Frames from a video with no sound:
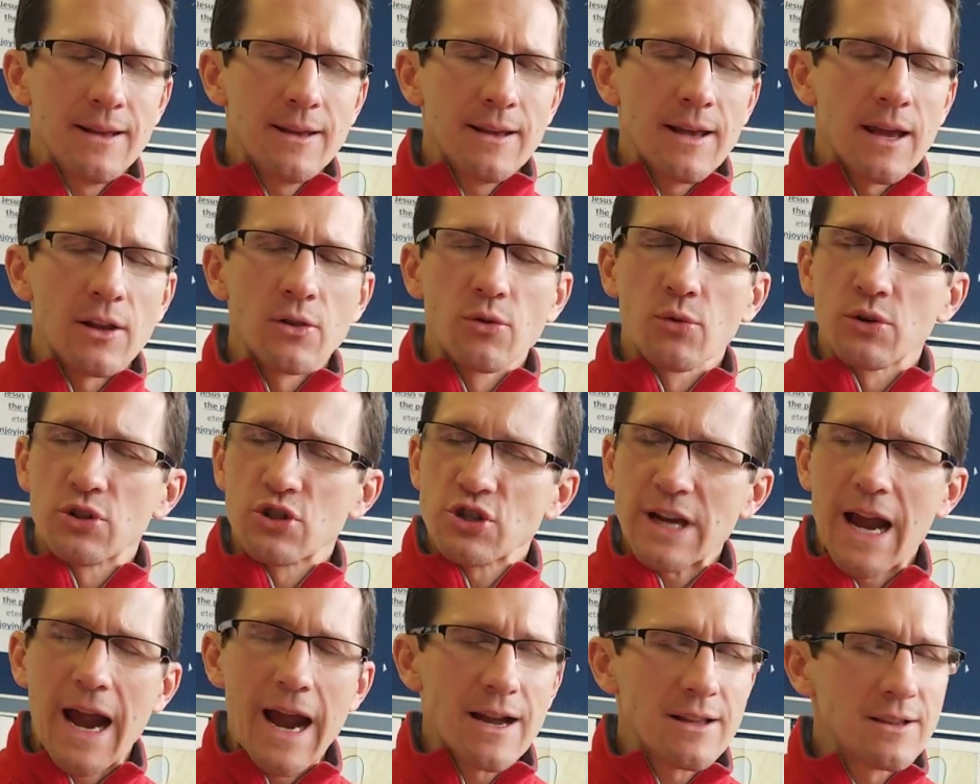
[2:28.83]
And Lord,
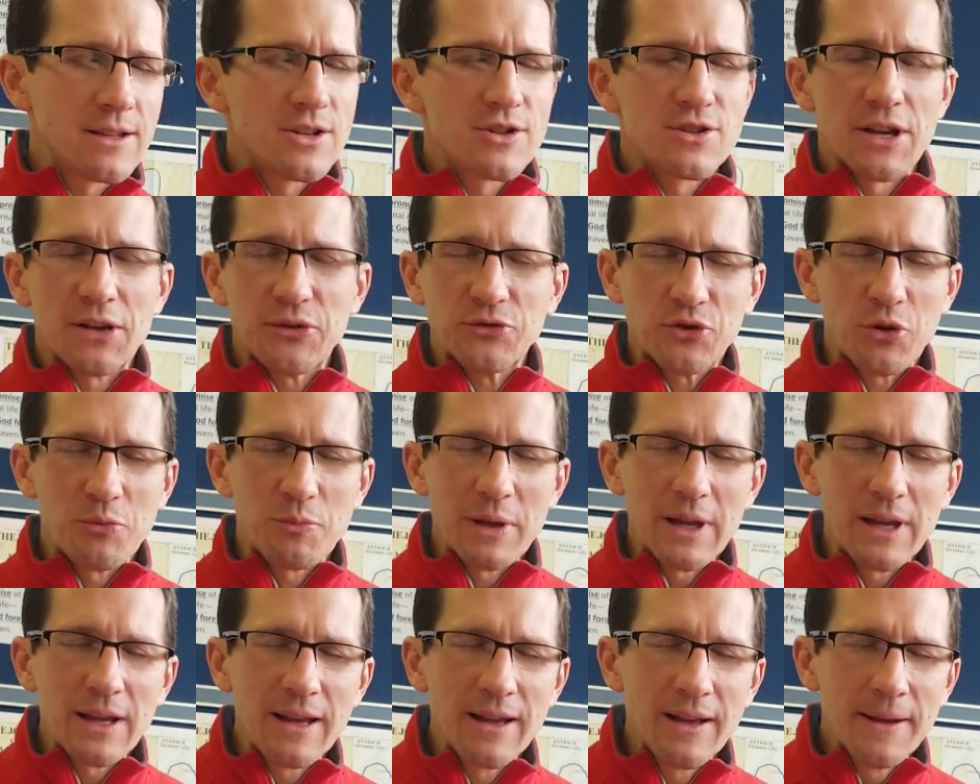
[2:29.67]
challenge us to
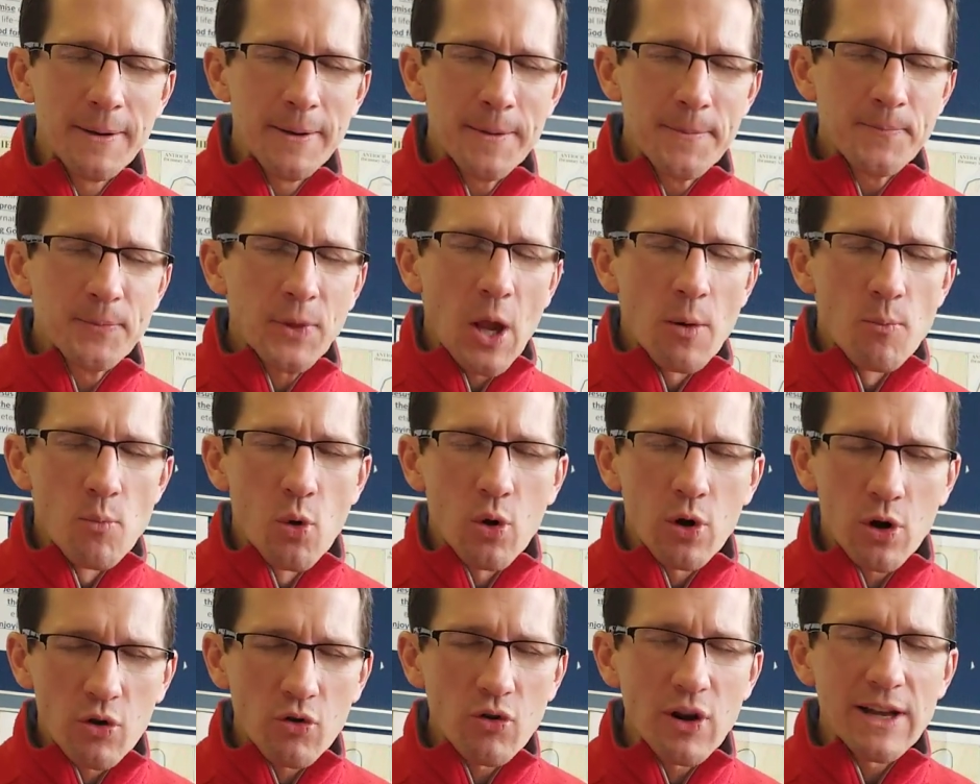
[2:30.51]
be
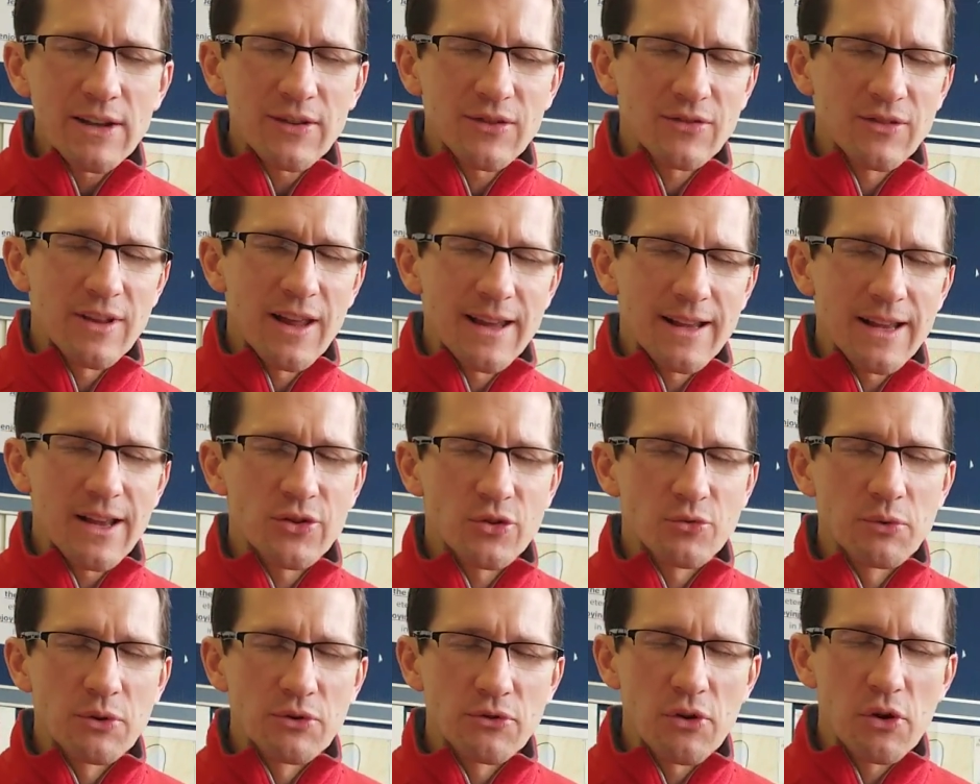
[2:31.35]
more Christ-like as a
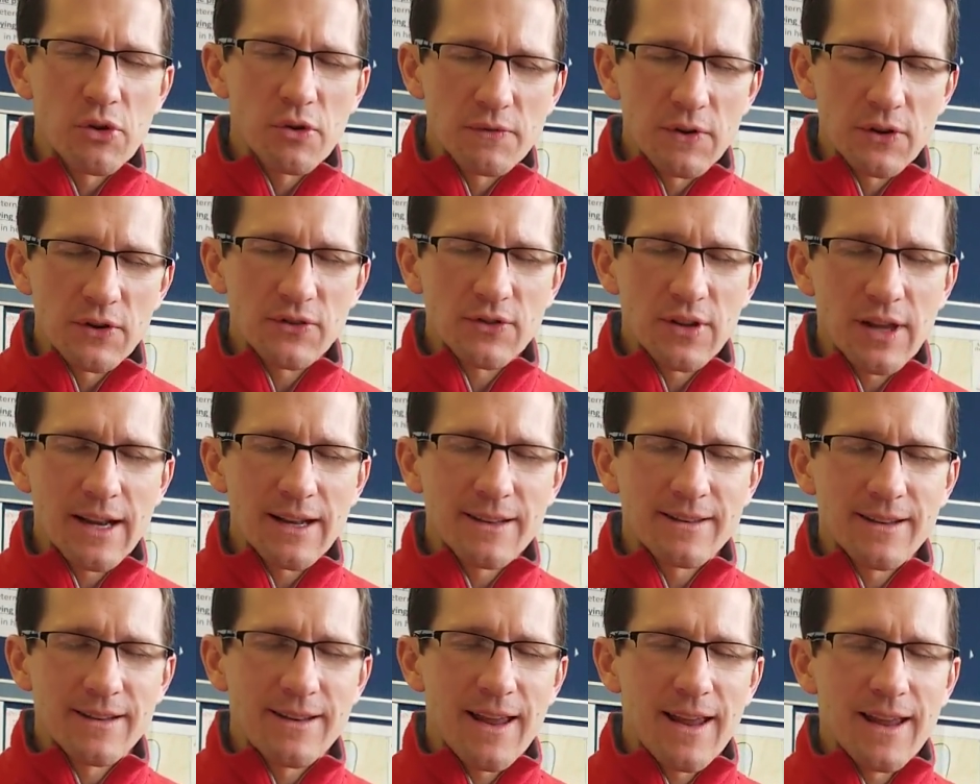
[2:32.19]
result of our study
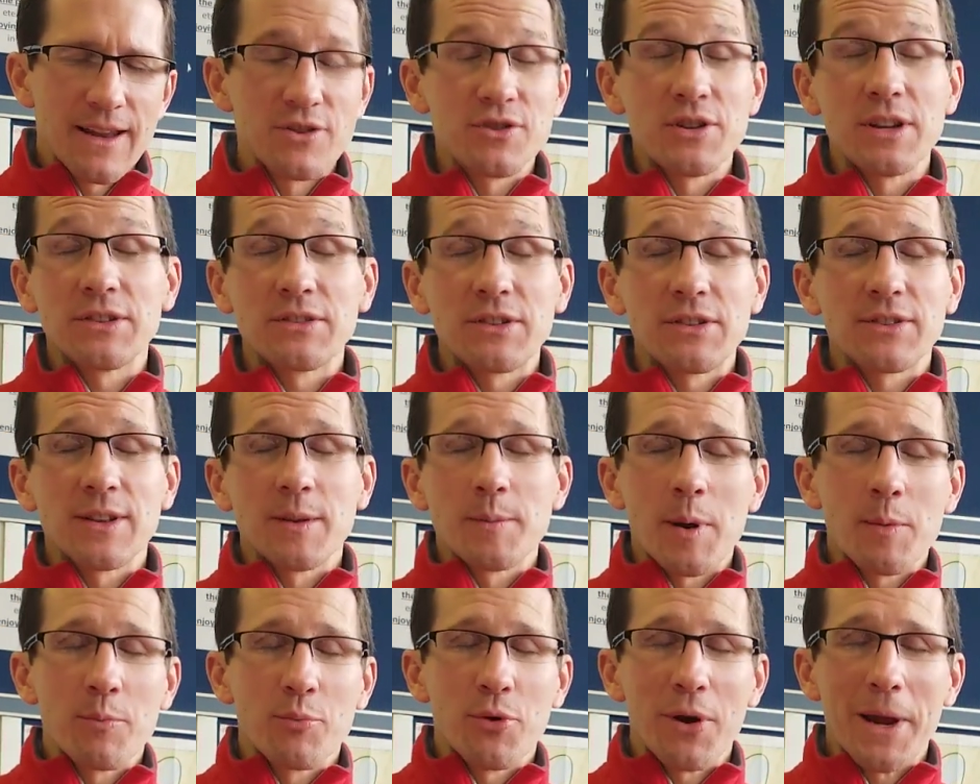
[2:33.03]
today. In Jesus' name
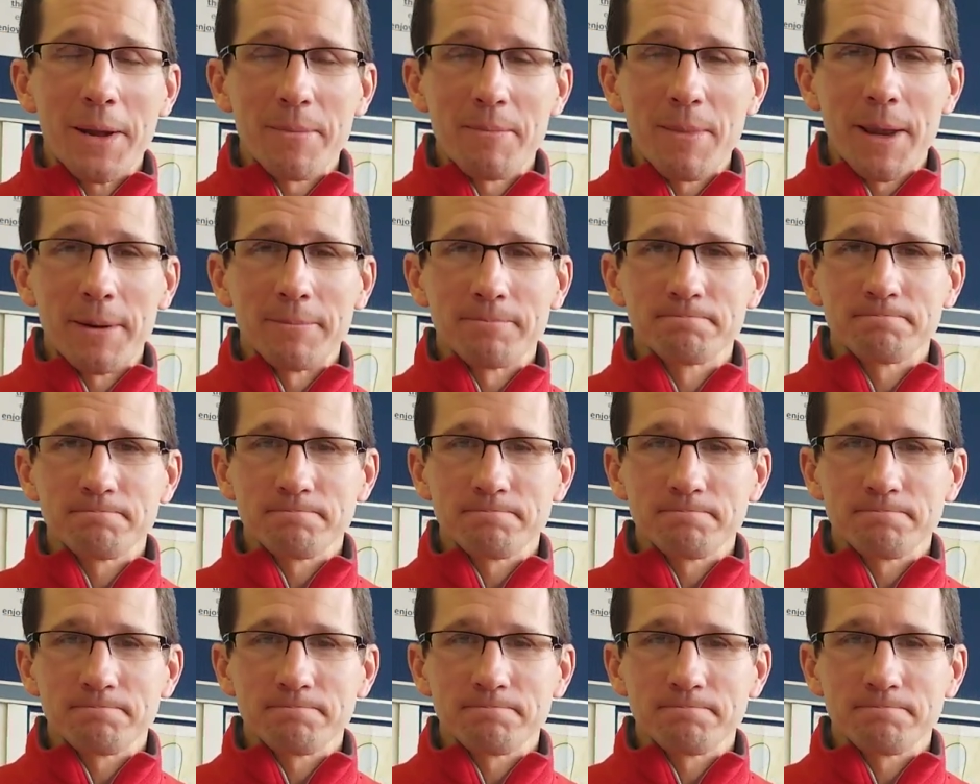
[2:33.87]
I pray, amen.